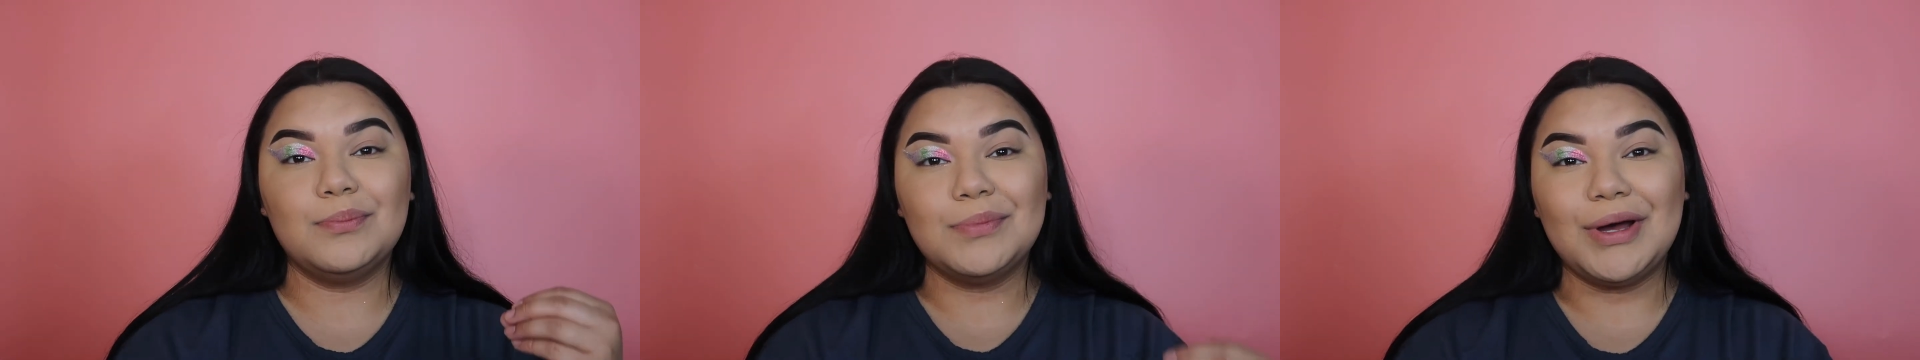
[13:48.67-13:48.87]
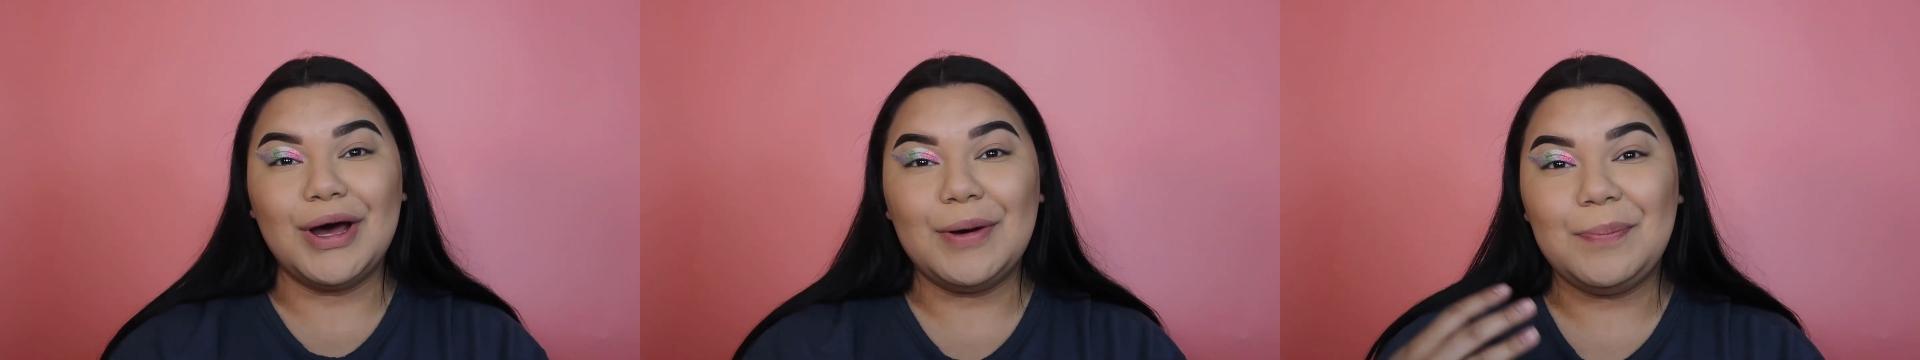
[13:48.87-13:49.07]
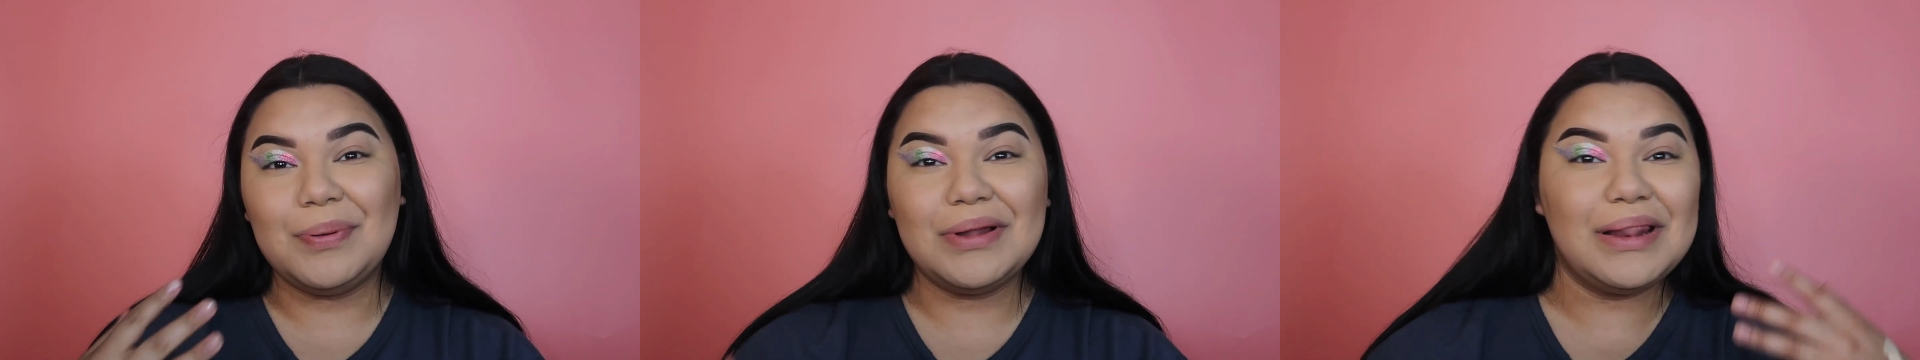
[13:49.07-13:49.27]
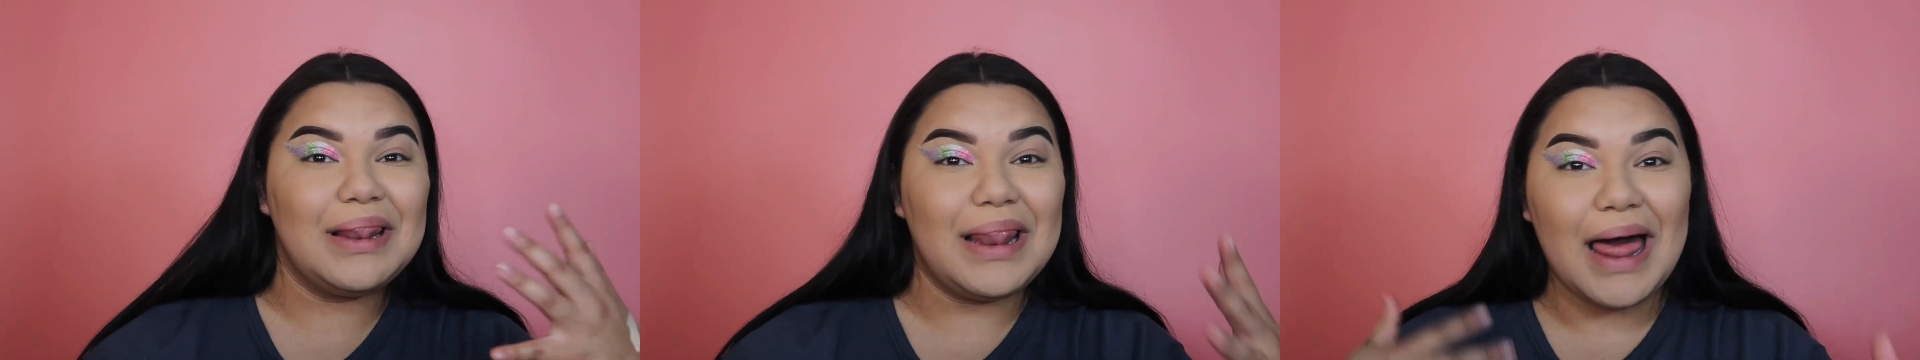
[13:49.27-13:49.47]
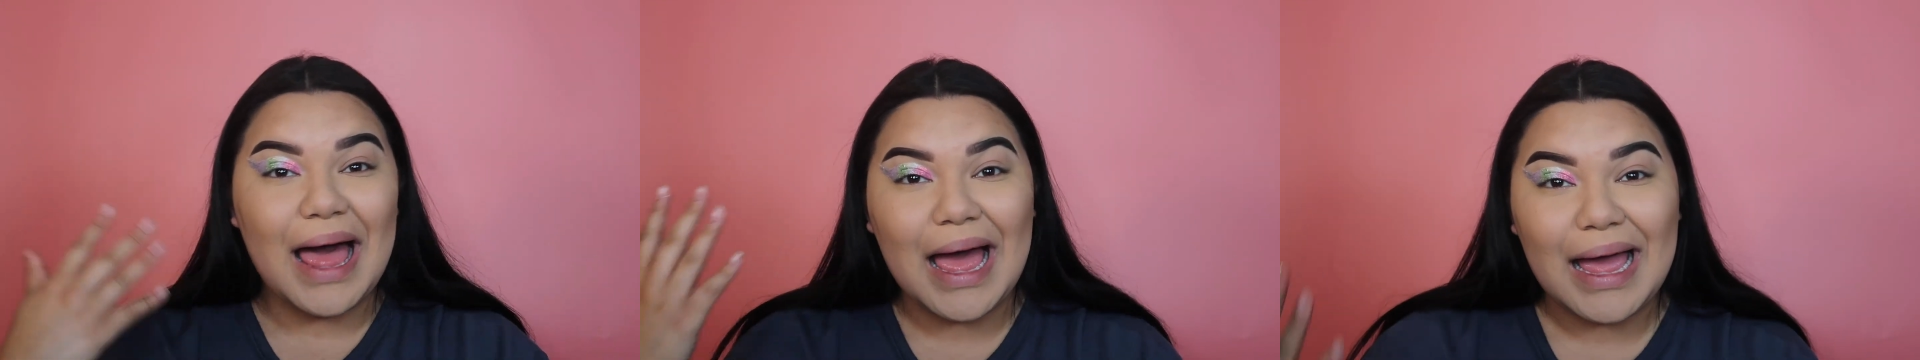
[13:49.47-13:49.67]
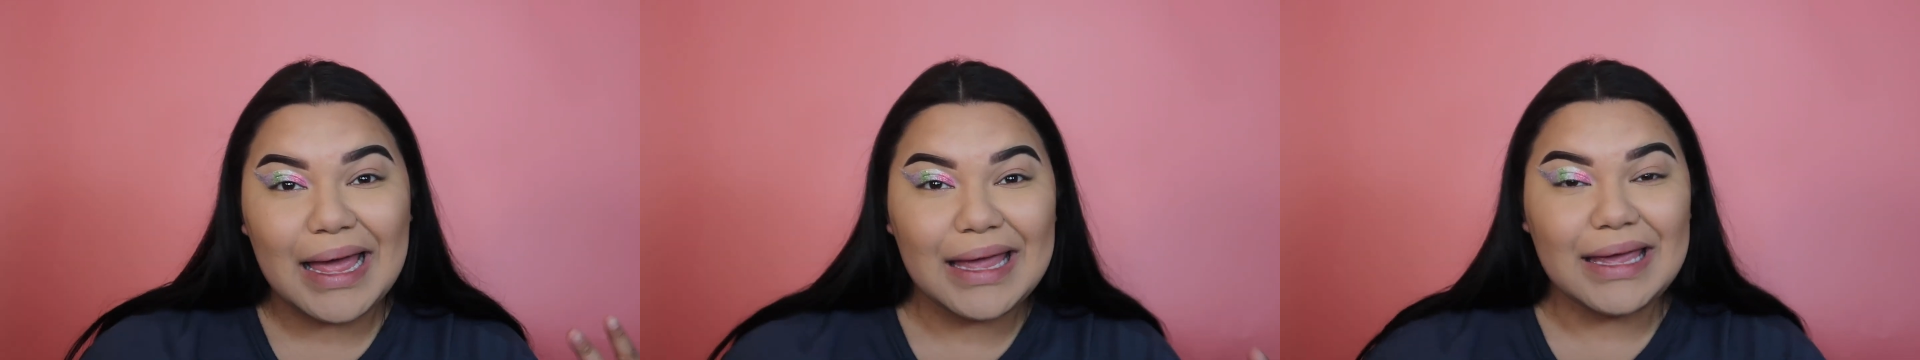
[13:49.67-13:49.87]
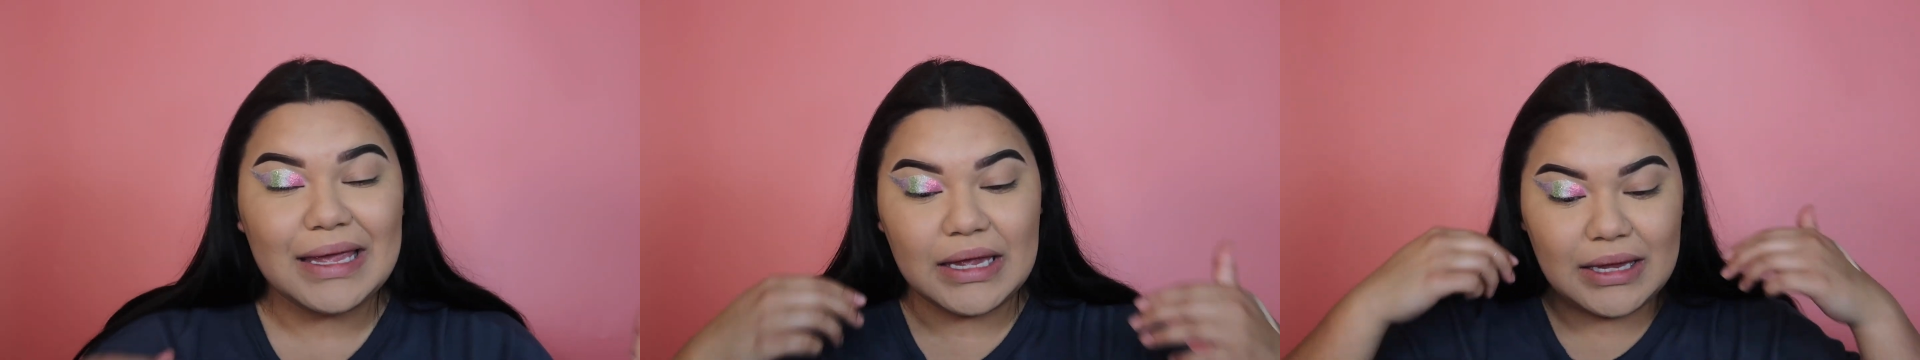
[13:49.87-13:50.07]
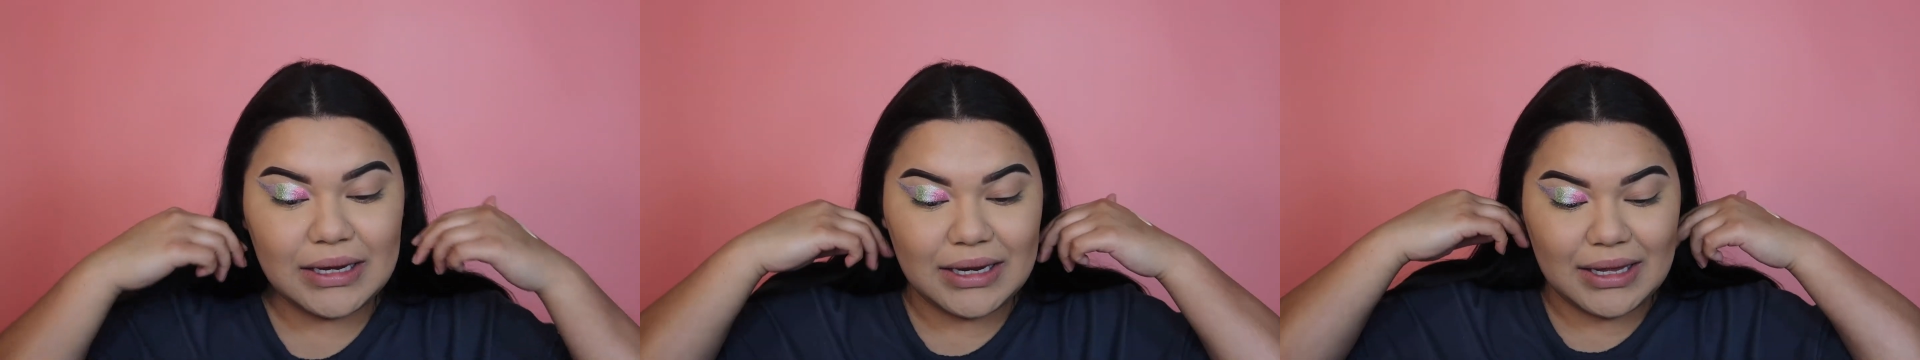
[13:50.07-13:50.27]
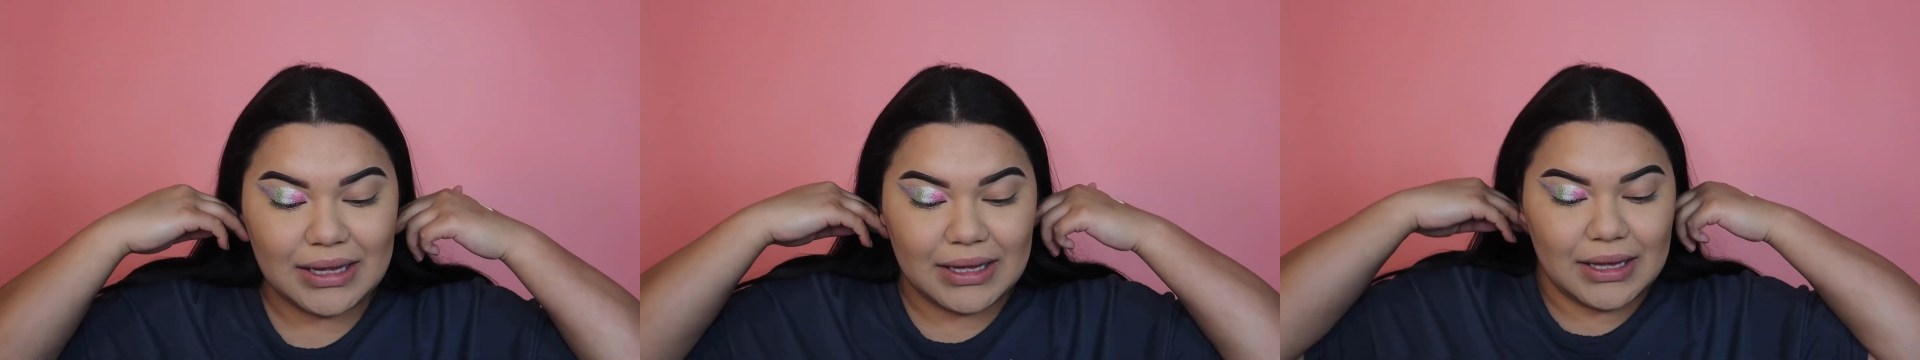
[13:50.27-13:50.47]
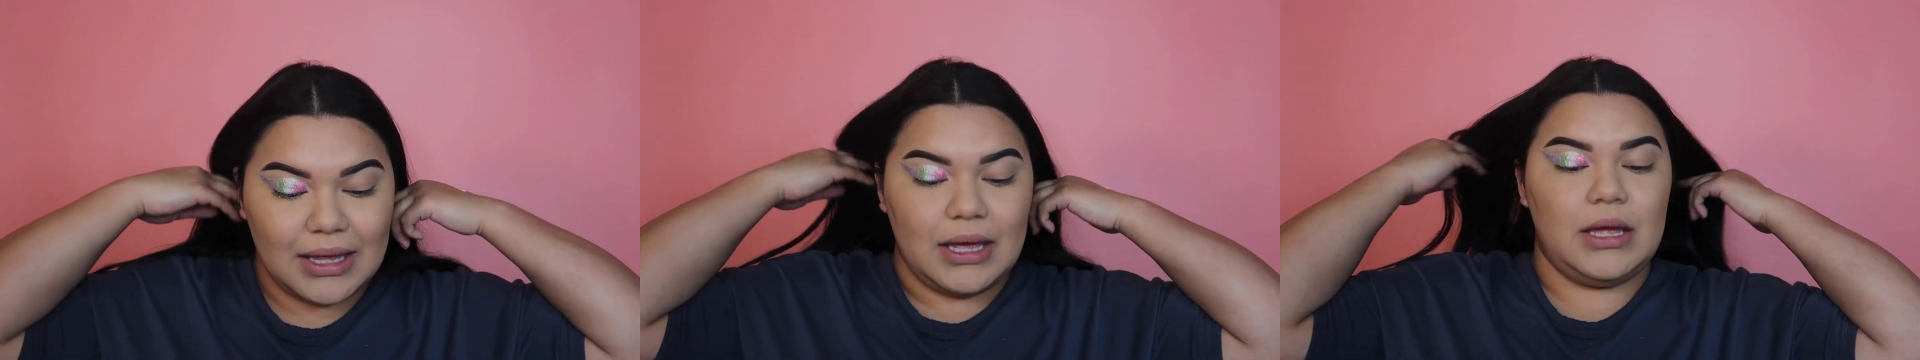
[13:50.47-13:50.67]
apply
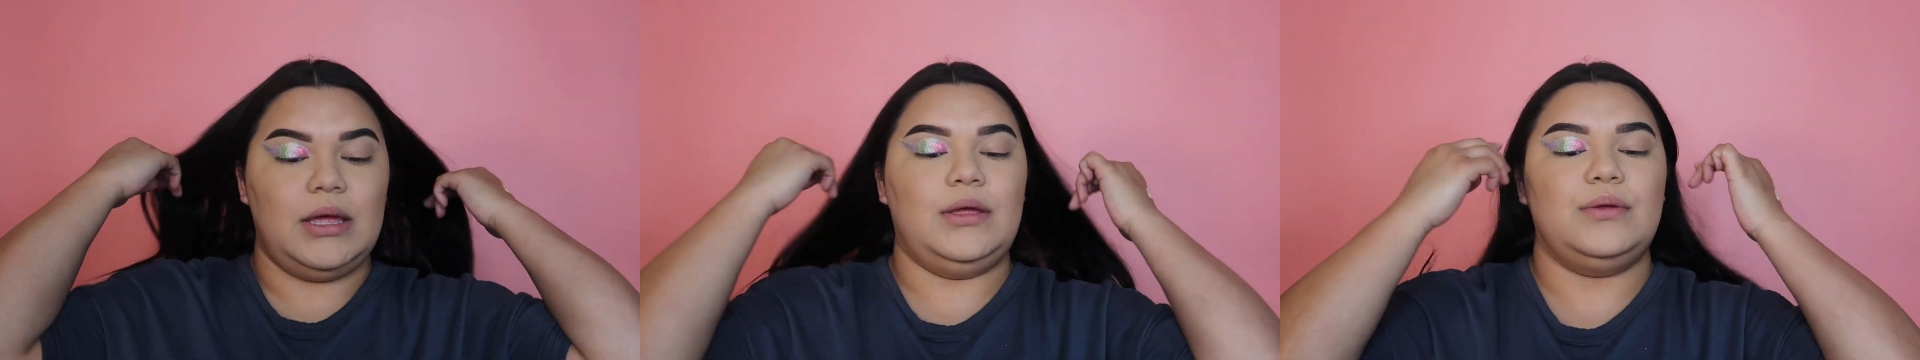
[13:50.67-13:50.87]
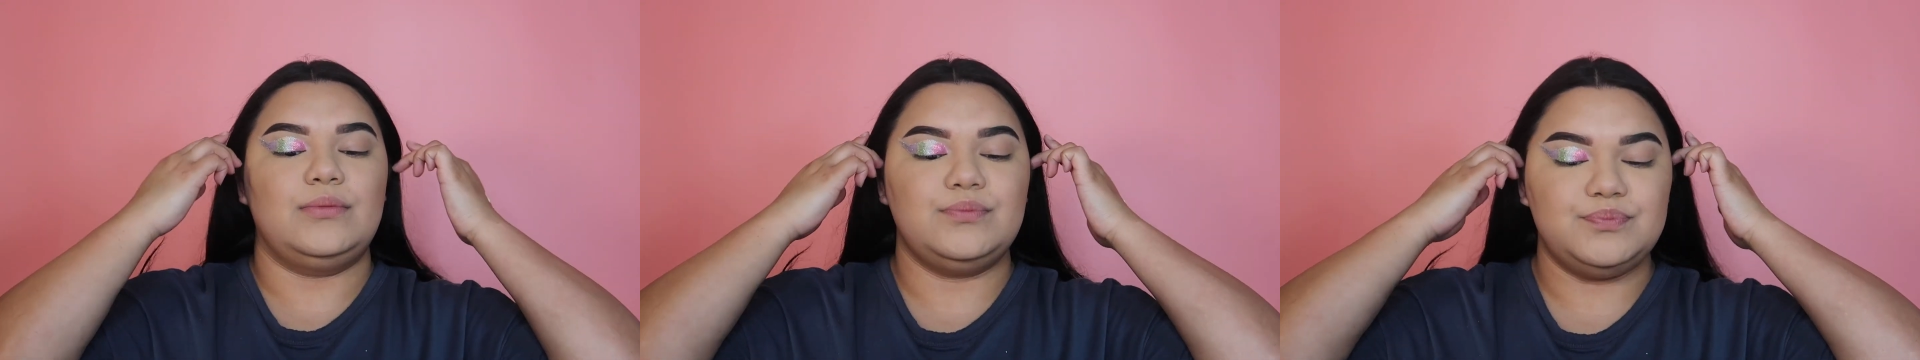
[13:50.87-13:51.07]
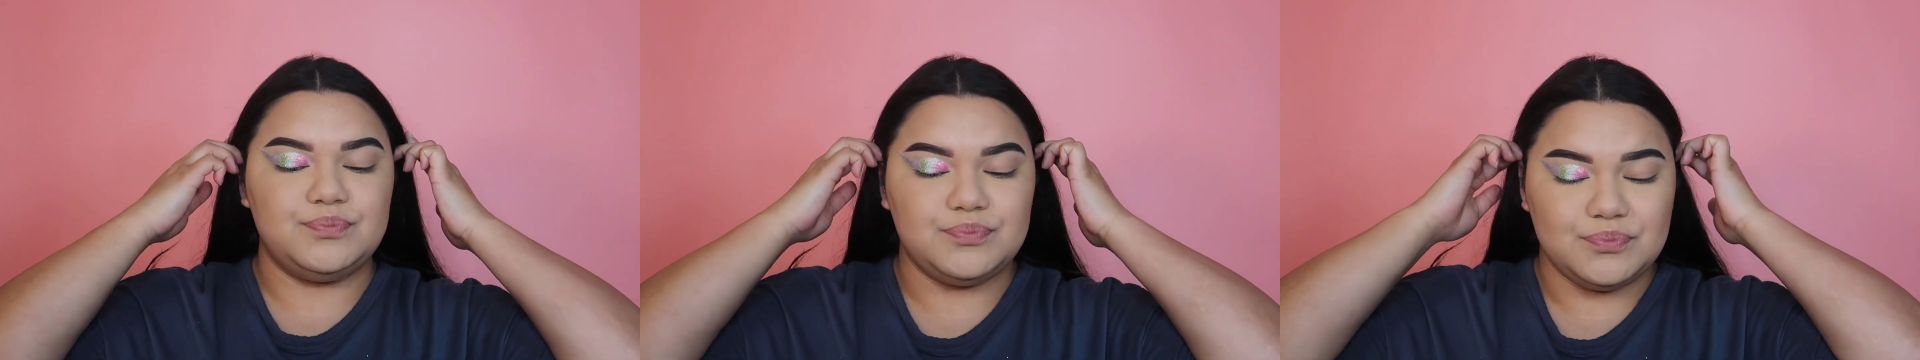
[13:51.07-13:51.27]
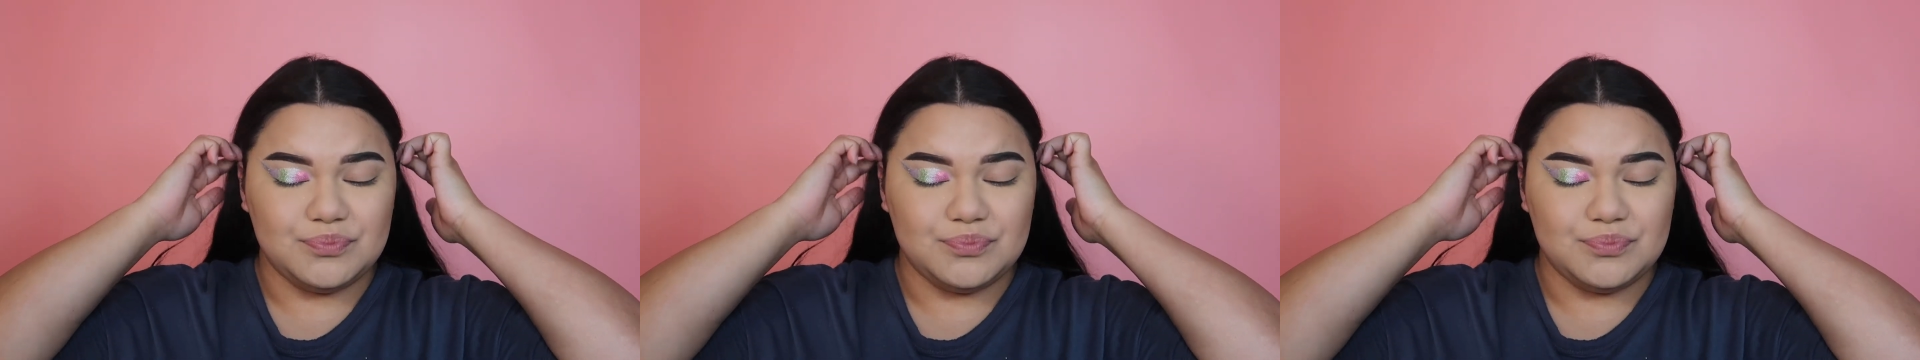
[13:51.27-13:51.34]
any well,